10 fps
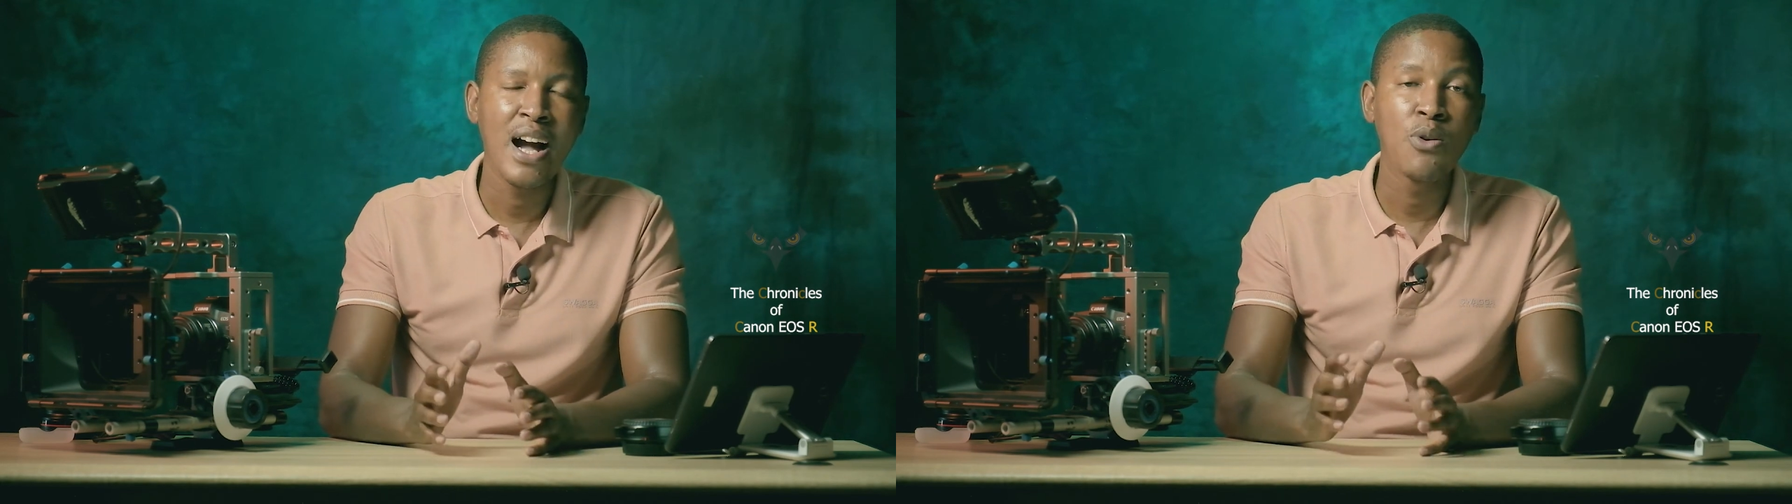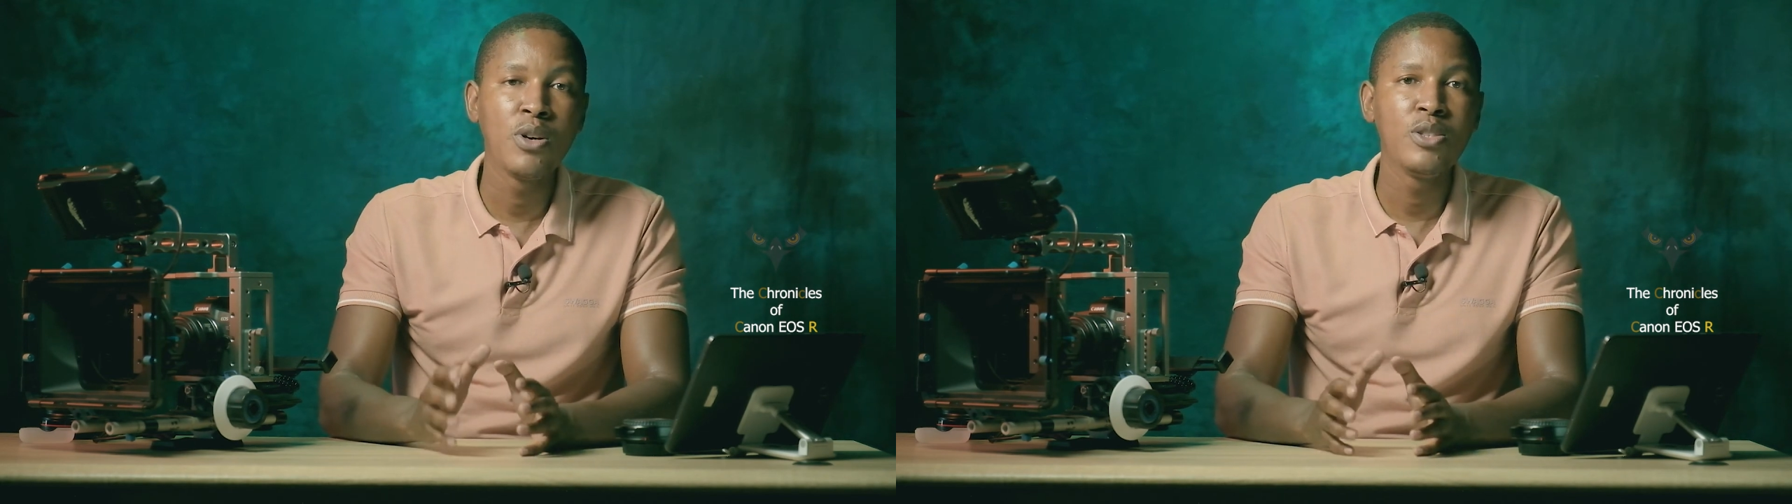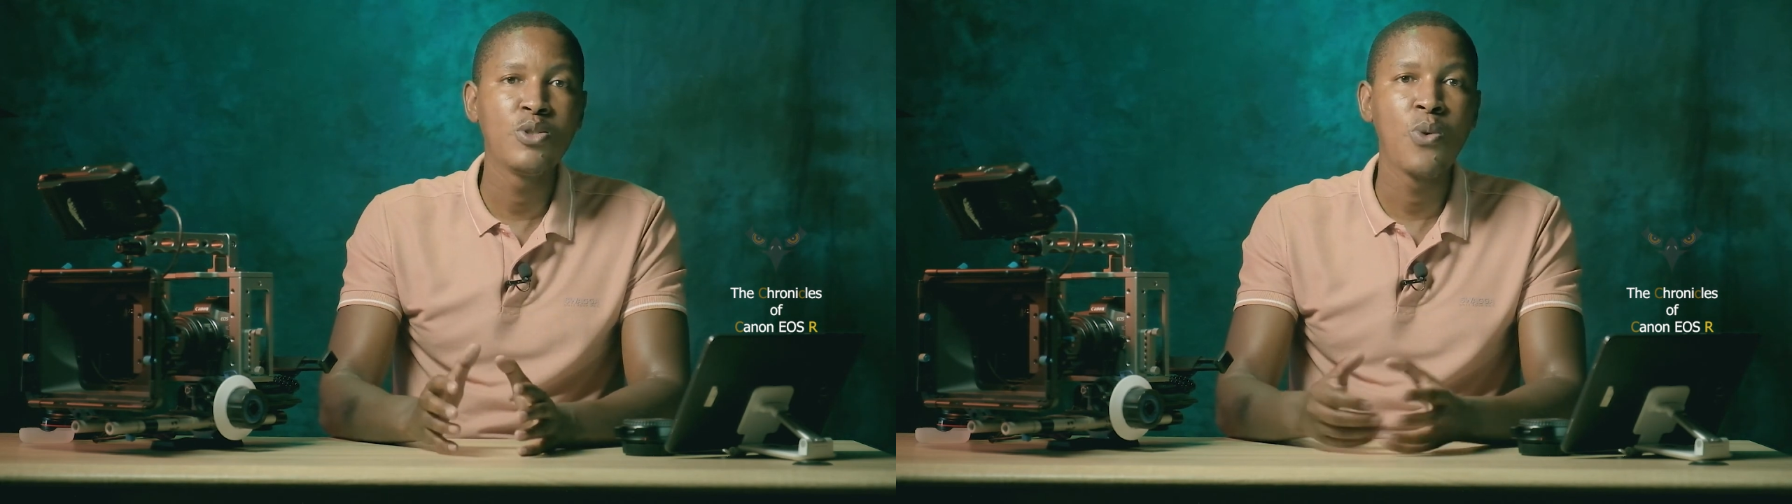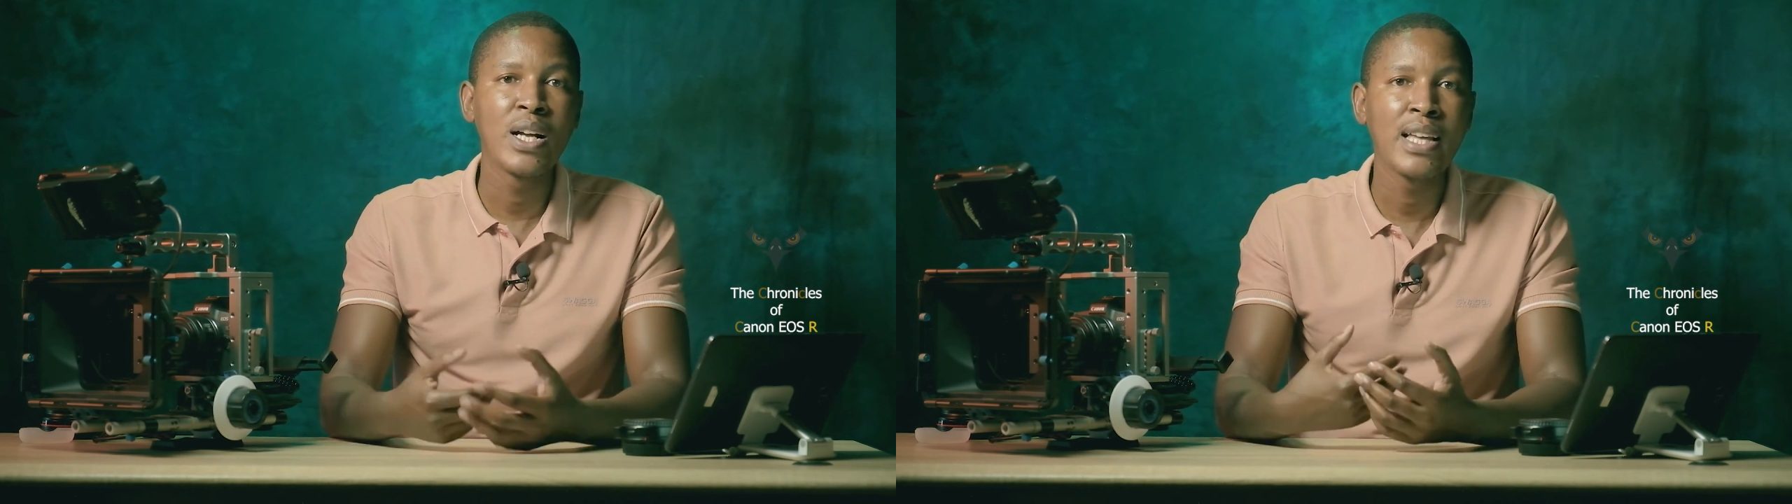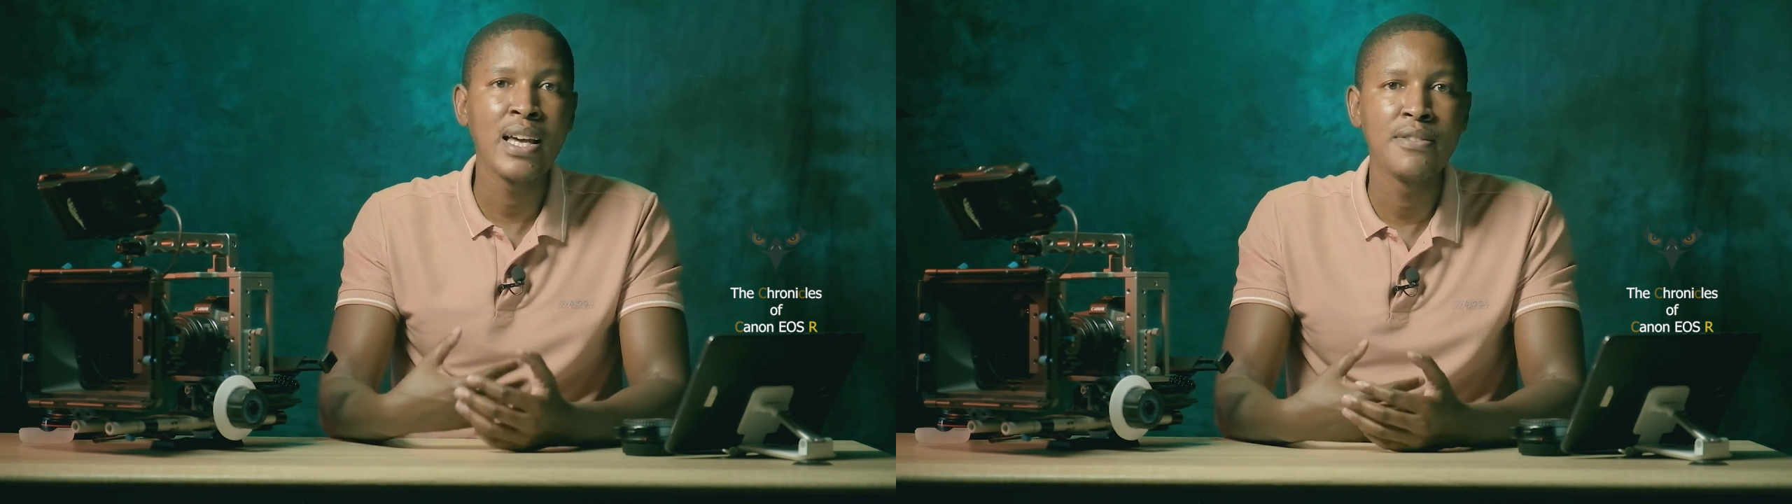according to
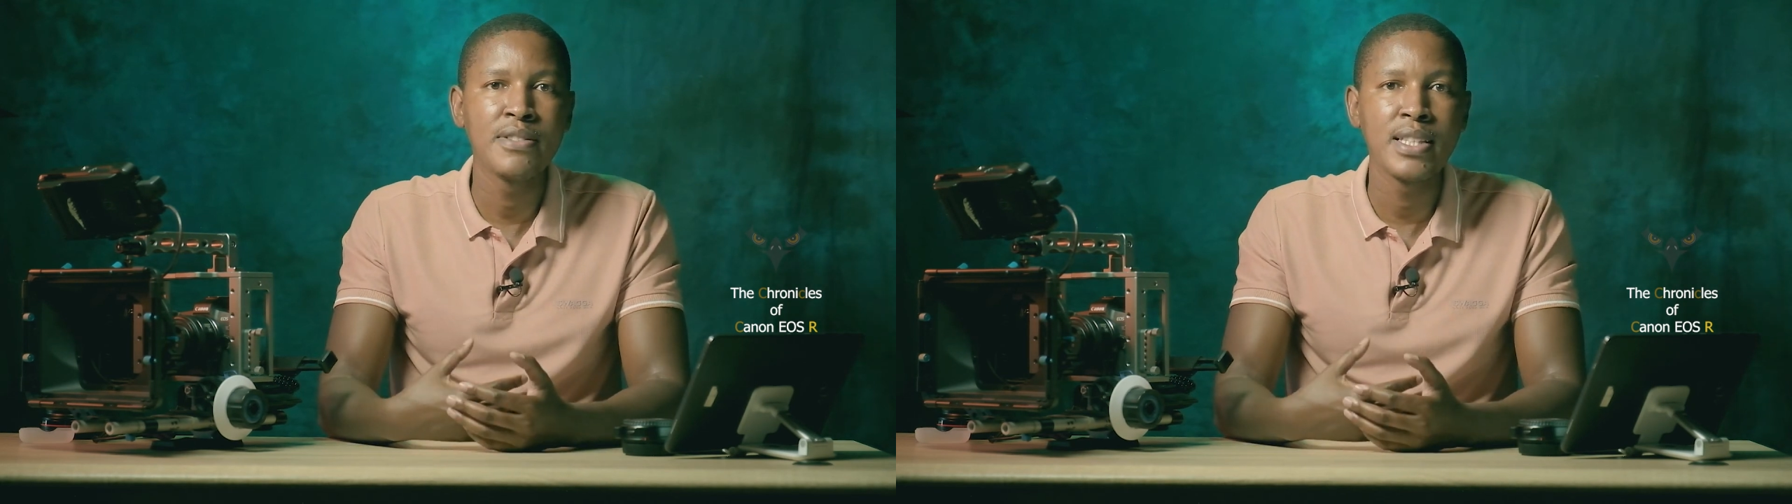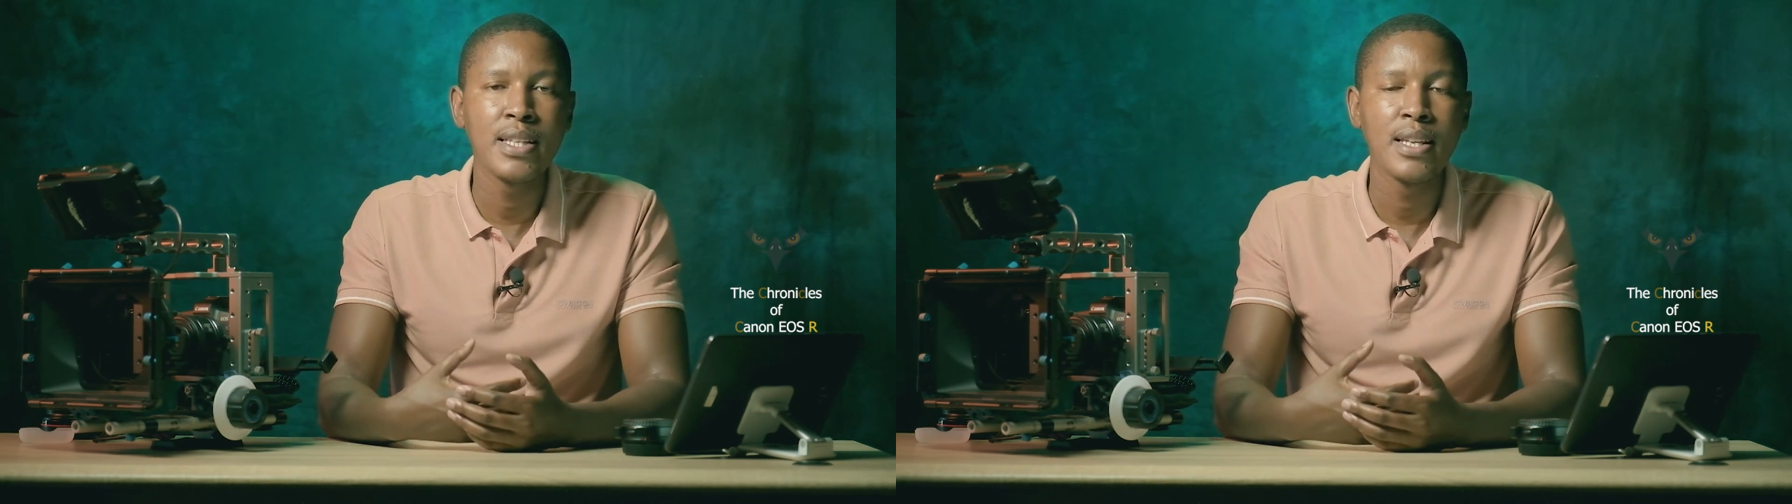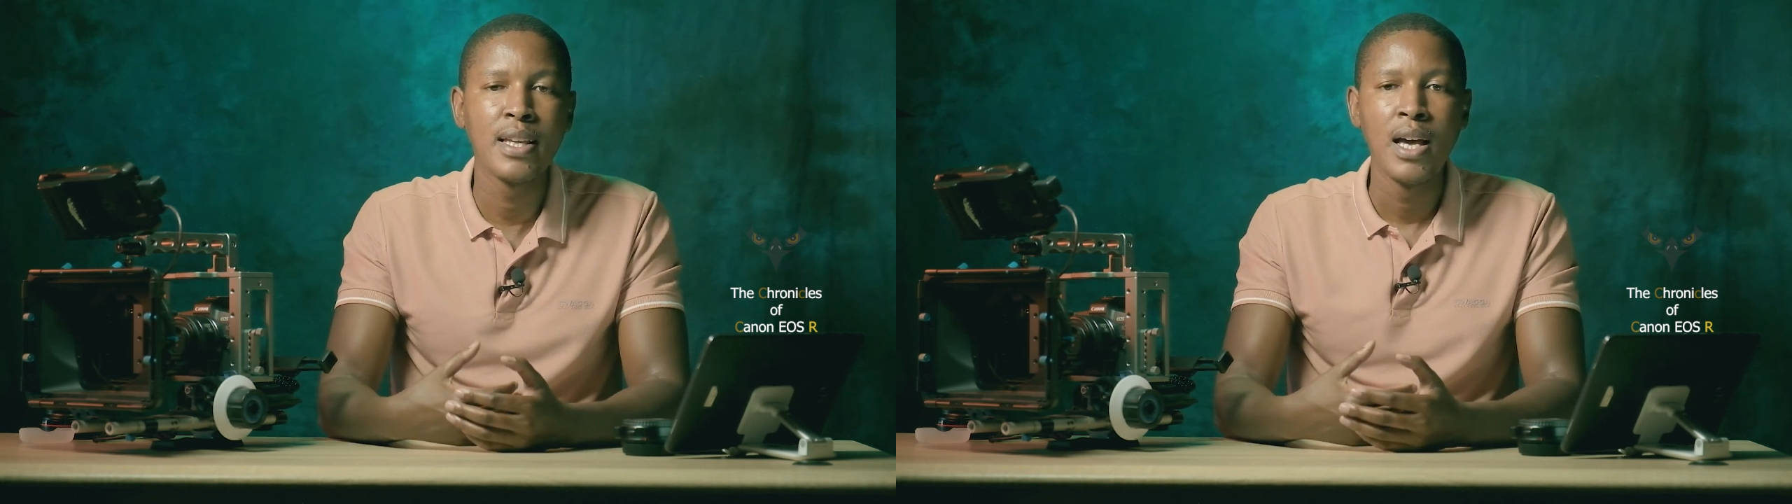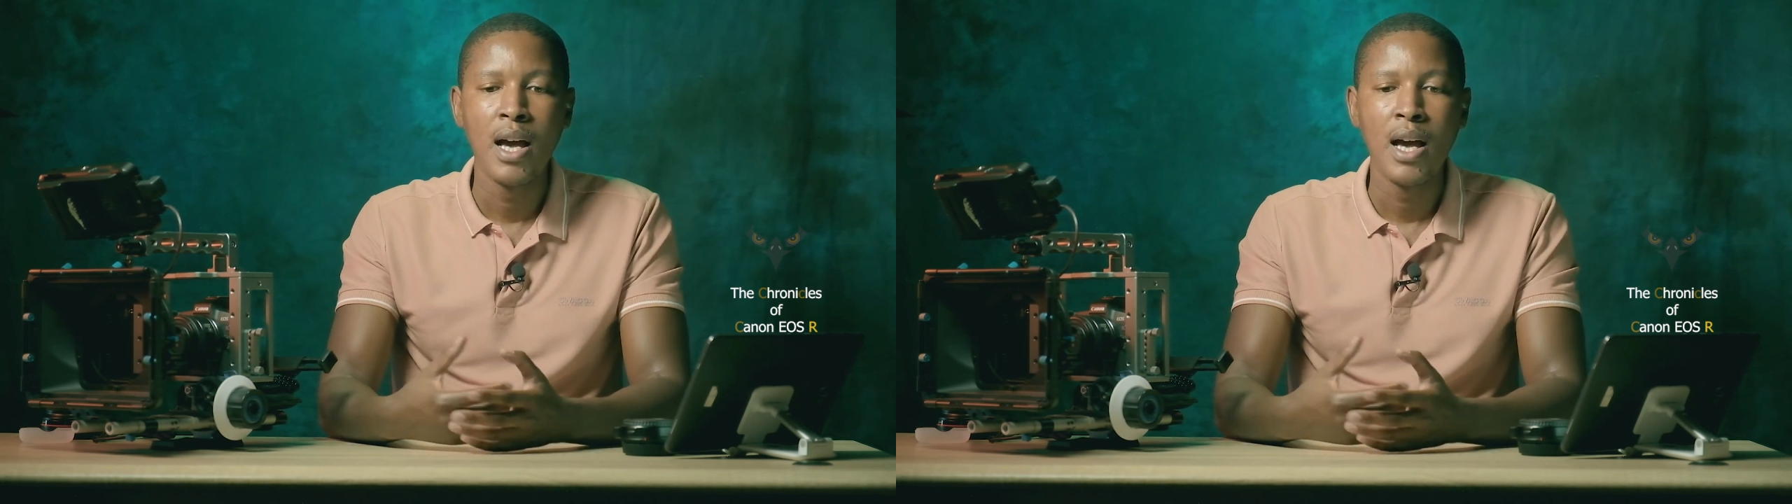what I have seen.